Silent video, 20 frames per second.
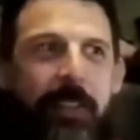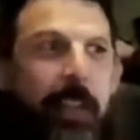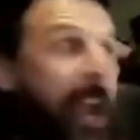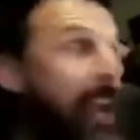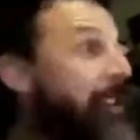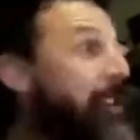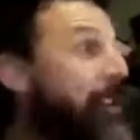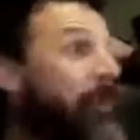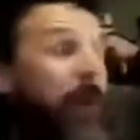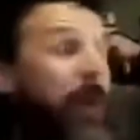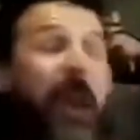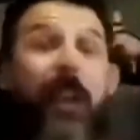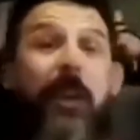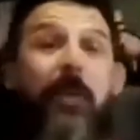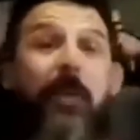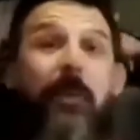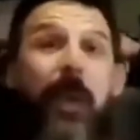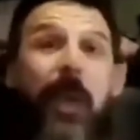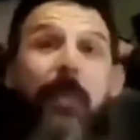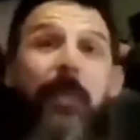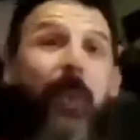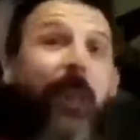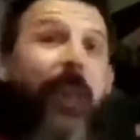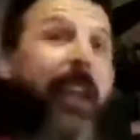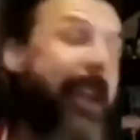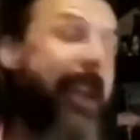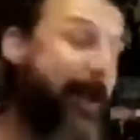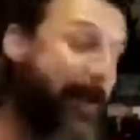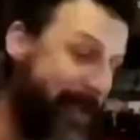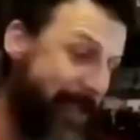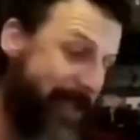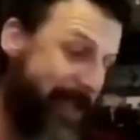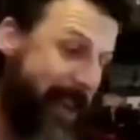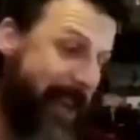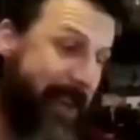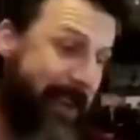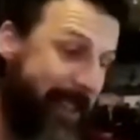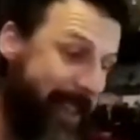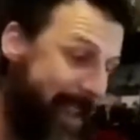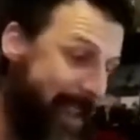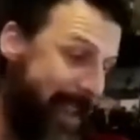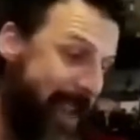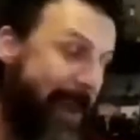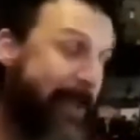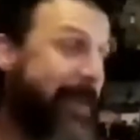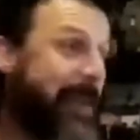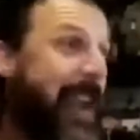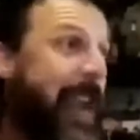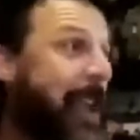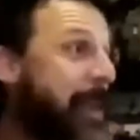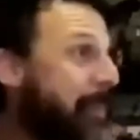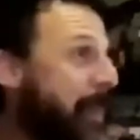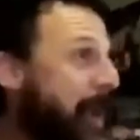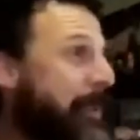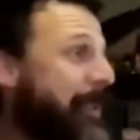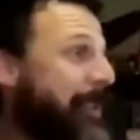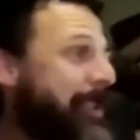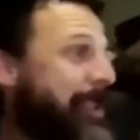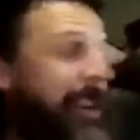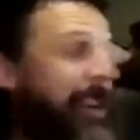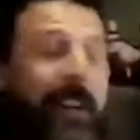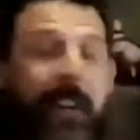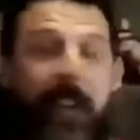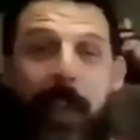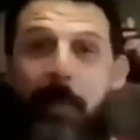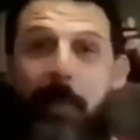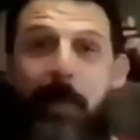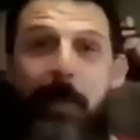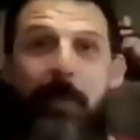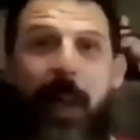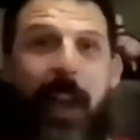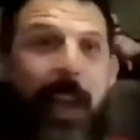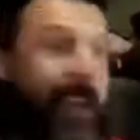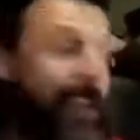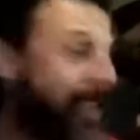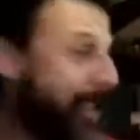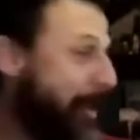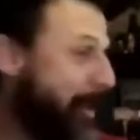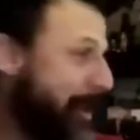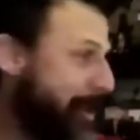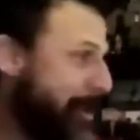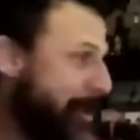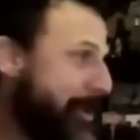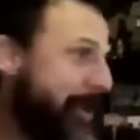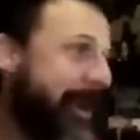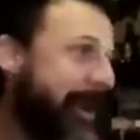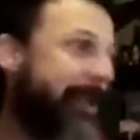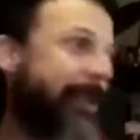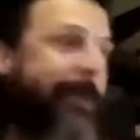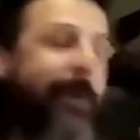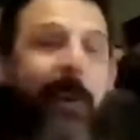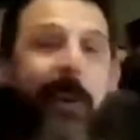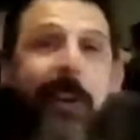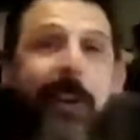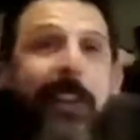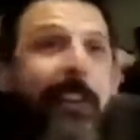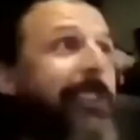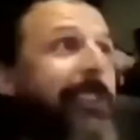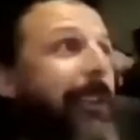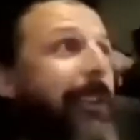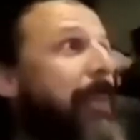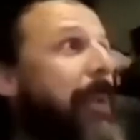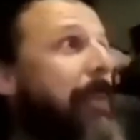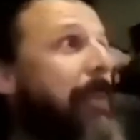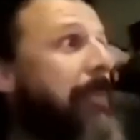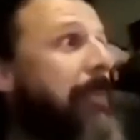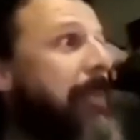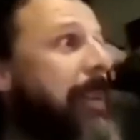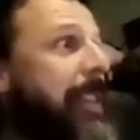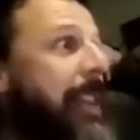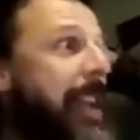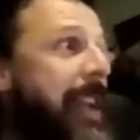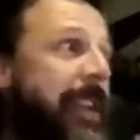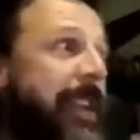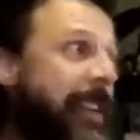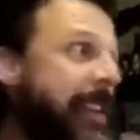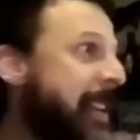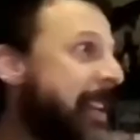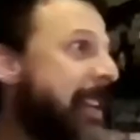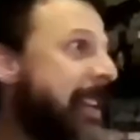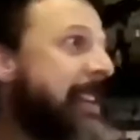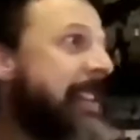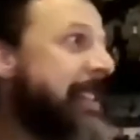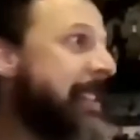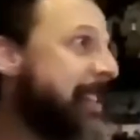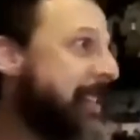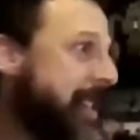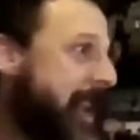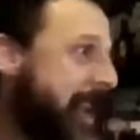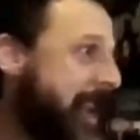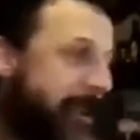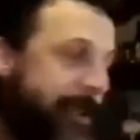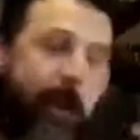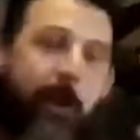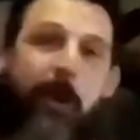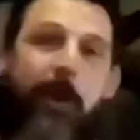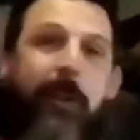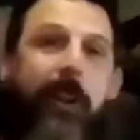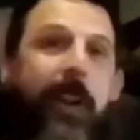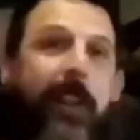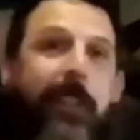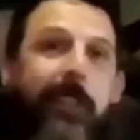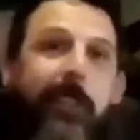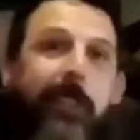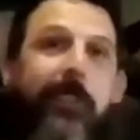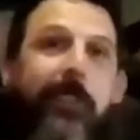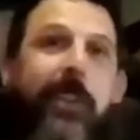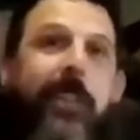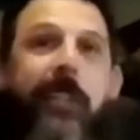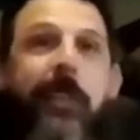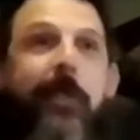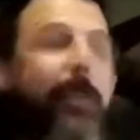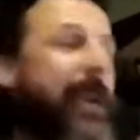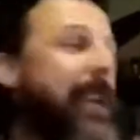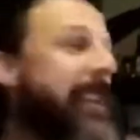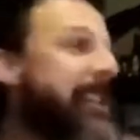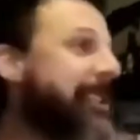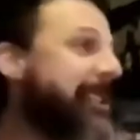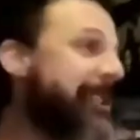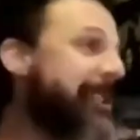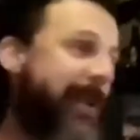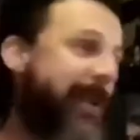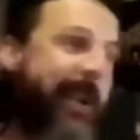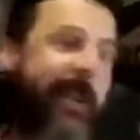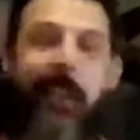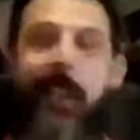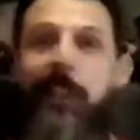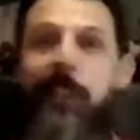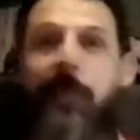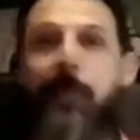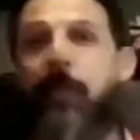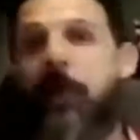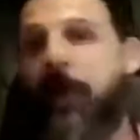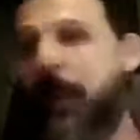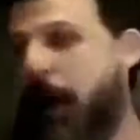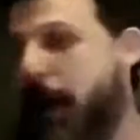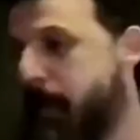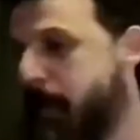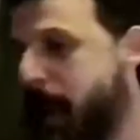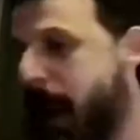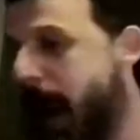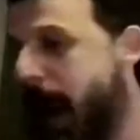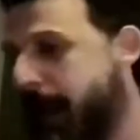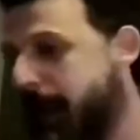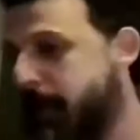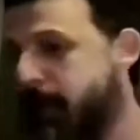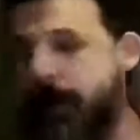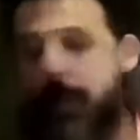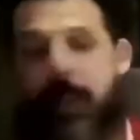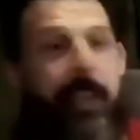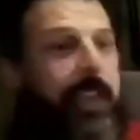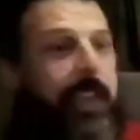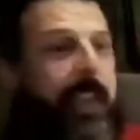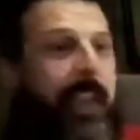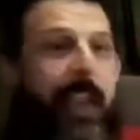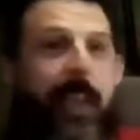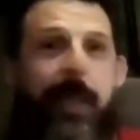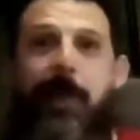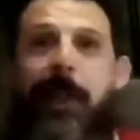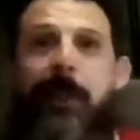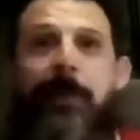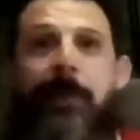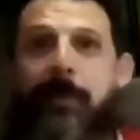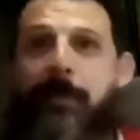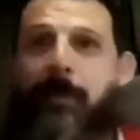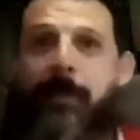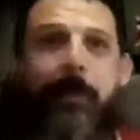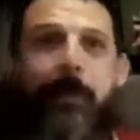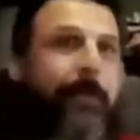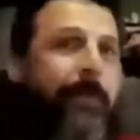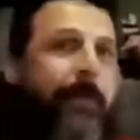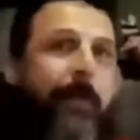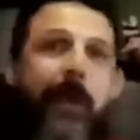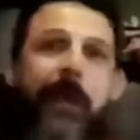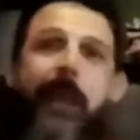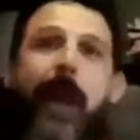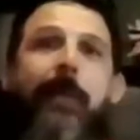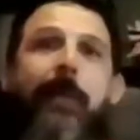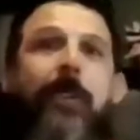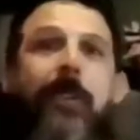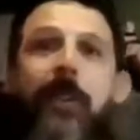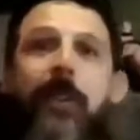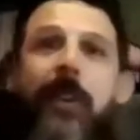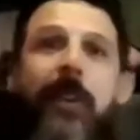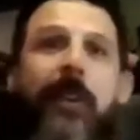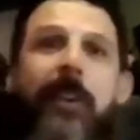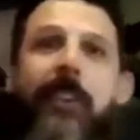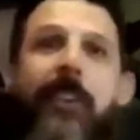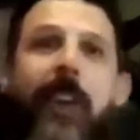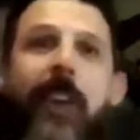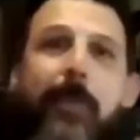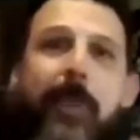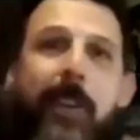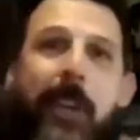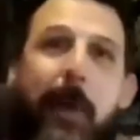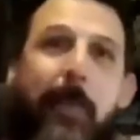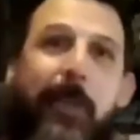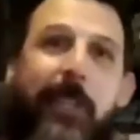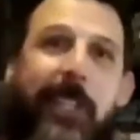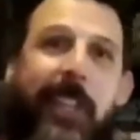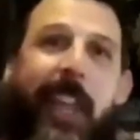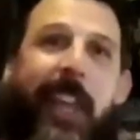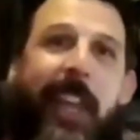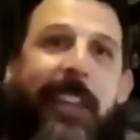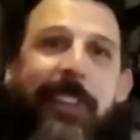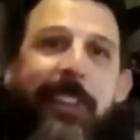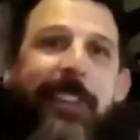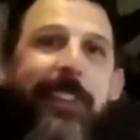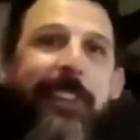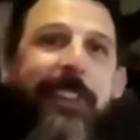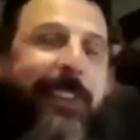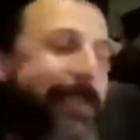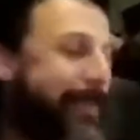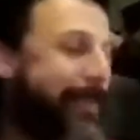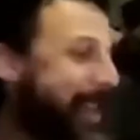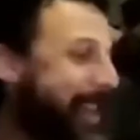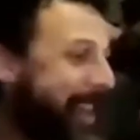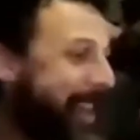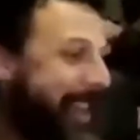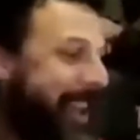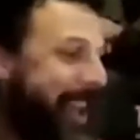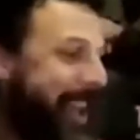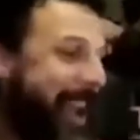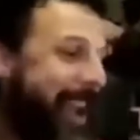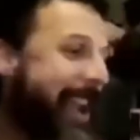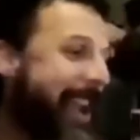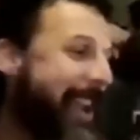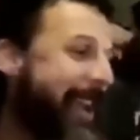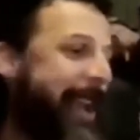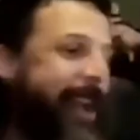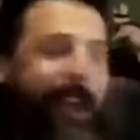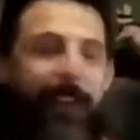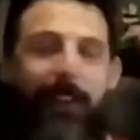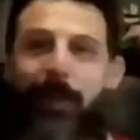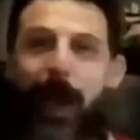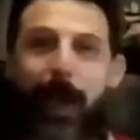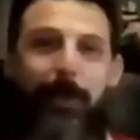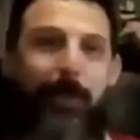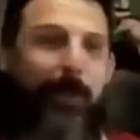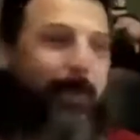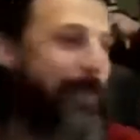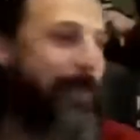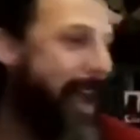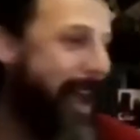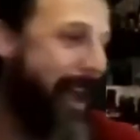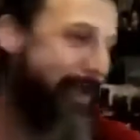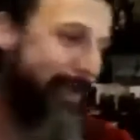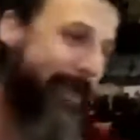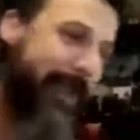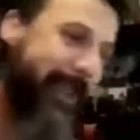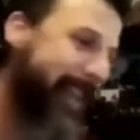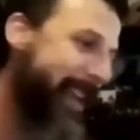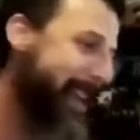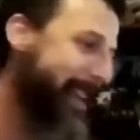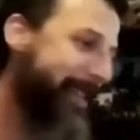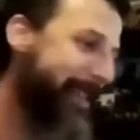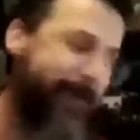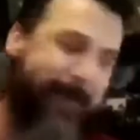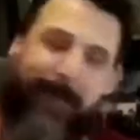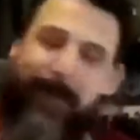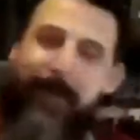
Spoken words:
yeah, just random people. Like I was there like every day, and people started coming by and they were enjoying the work, and so people would be like, they'd go across the street to the pizza joint and they'd just come back and be like, hey man, we grabbed you a couple slices, or be like, hey, I grabbed some coffee, like